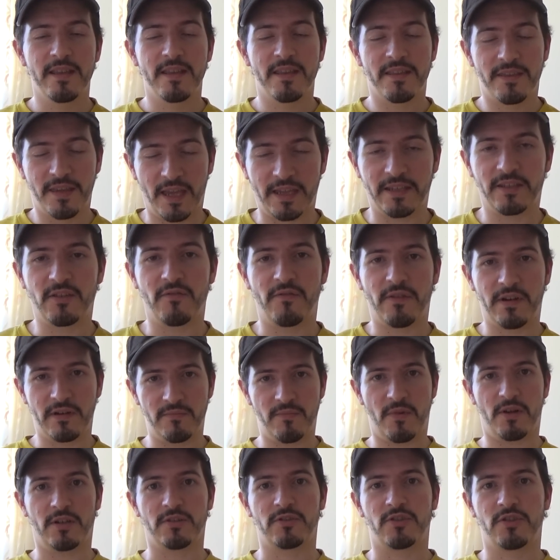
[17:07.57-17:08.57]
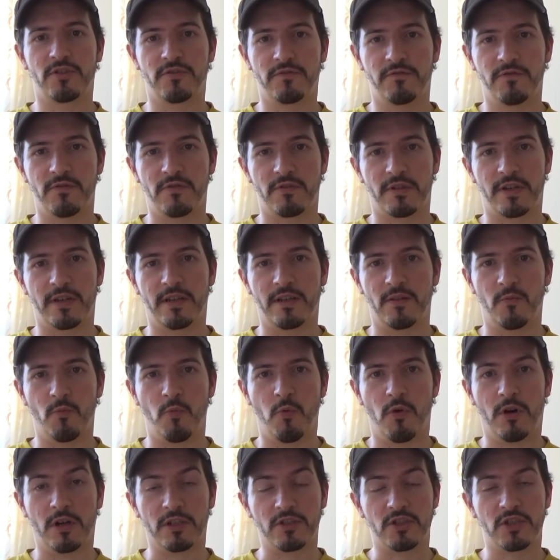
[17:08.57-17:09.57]
Thank you very much for
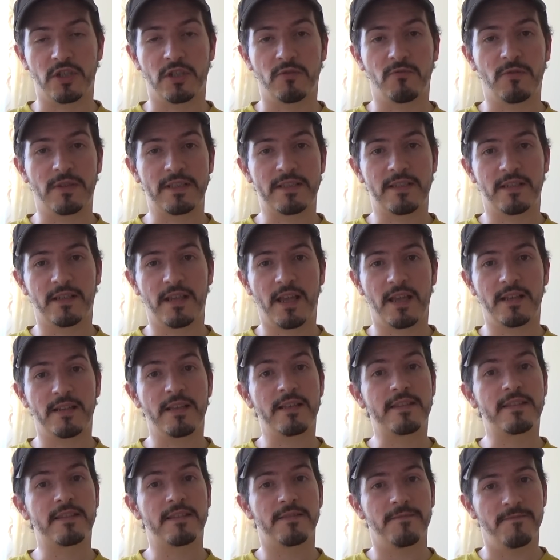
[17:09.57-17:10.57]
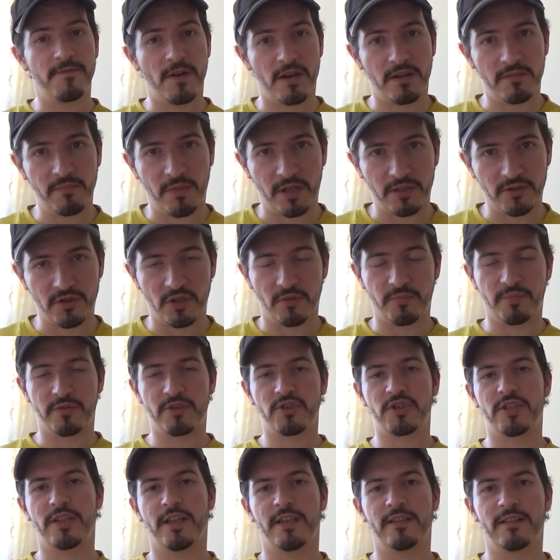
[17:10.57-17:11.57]
watching once again. It's very much
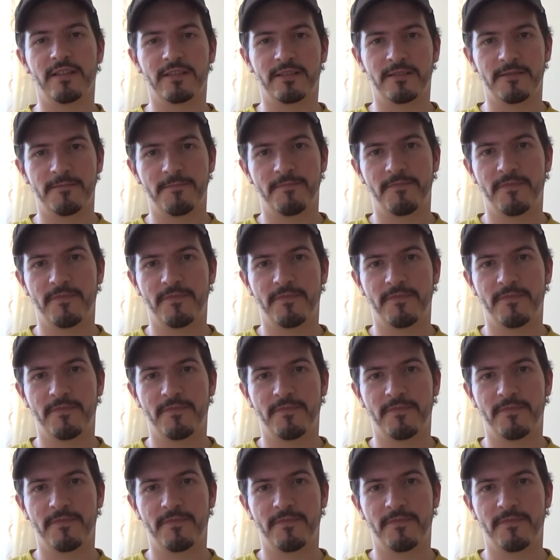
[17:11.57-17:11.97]
appreciated.